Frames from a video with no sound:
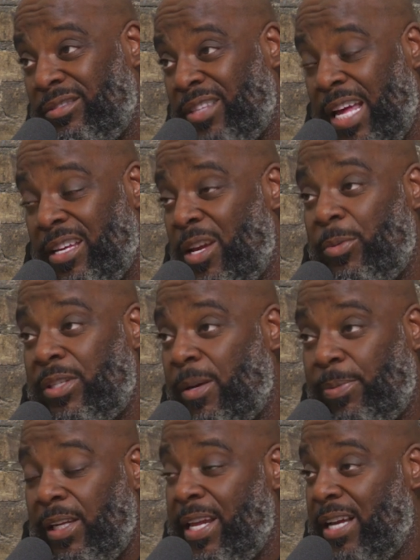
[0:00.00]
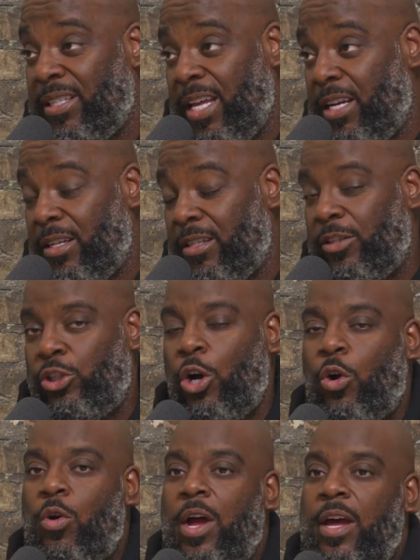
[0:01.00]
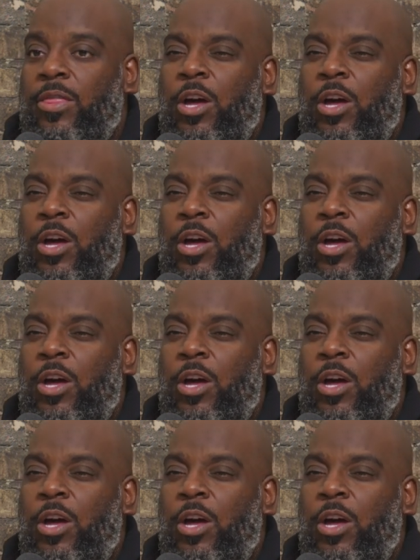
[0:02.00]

Like it was completely outstanding. So